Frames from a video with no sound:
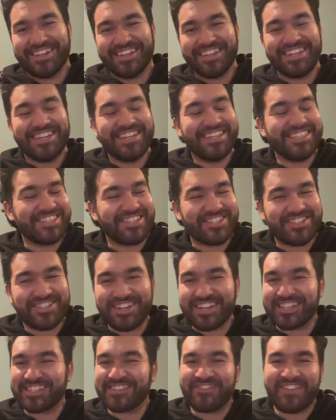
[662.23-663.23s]
He's
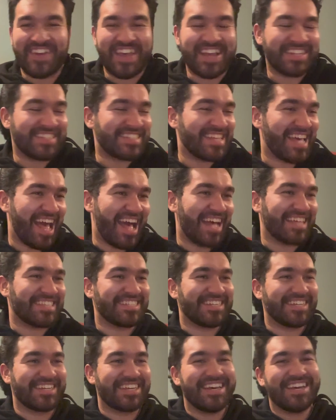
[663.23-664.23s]
just
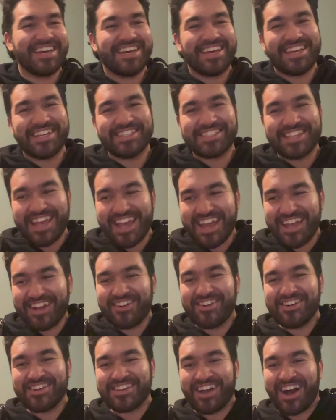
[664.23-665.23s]
fantastic. His
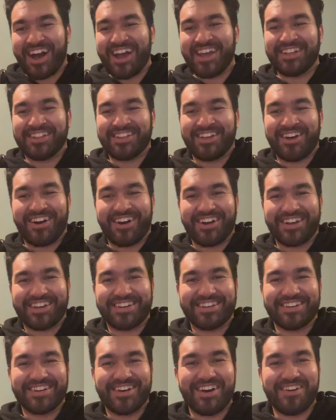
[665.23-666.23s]
inner
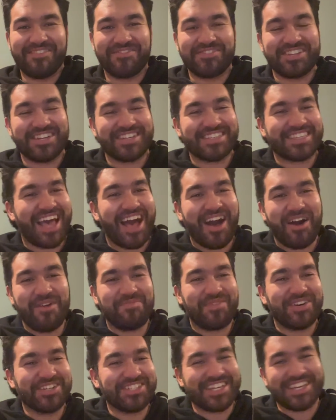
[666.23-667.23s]
dialogue of just how
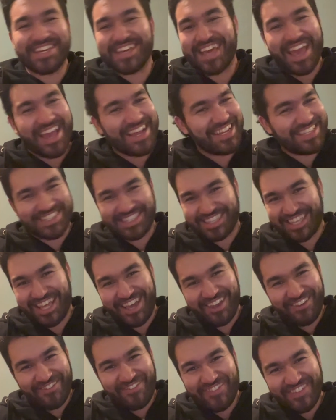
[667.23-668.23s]
much he hates
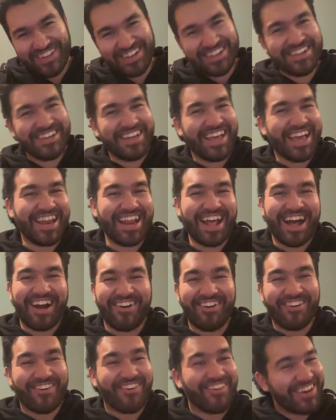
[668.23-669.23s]
life and how
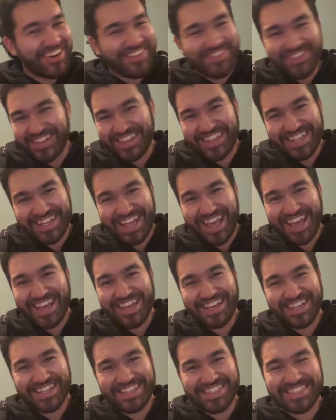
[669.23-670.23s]
horrible the day
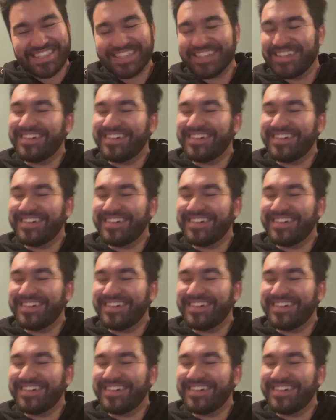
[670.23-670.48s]
is.